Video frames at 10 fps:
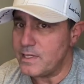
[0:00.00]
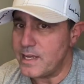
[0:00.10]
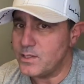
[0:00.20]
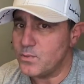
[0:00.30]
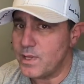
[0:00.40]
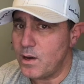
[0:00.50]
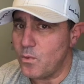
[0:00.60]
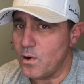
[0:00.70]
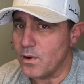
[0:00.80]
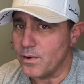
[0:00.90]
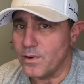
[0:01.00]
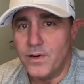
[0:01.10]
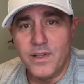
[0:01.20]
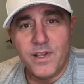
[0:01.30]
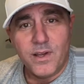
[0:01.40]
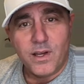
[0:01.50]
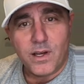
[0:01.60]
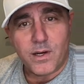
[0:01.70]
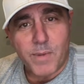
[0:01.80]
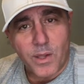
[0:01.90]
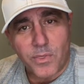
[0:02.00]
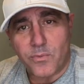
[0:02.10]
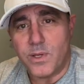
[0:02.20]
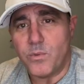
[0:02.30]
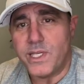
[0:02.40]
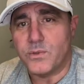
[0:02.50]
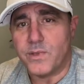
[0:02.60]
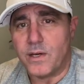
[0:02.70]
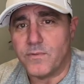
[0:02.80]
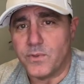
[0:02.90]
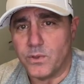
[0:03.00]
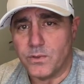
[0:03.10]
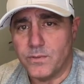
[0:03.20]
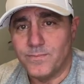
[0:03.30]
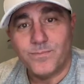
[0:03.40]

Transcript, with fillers: days without water, and about three weeks without food.